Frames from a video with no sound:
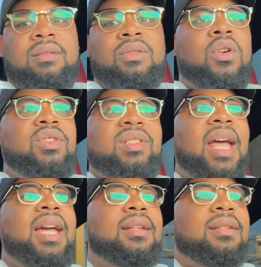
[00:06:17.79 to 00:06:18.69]
Your
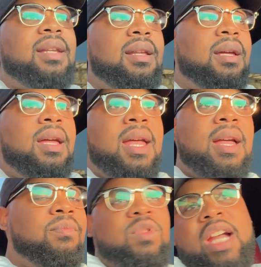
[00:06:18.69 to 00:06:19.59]
state,
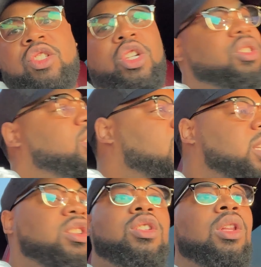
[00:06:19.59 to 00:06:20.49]
um, that's just
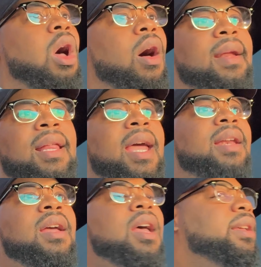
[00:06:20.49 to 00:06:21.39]
that's just the law of the land.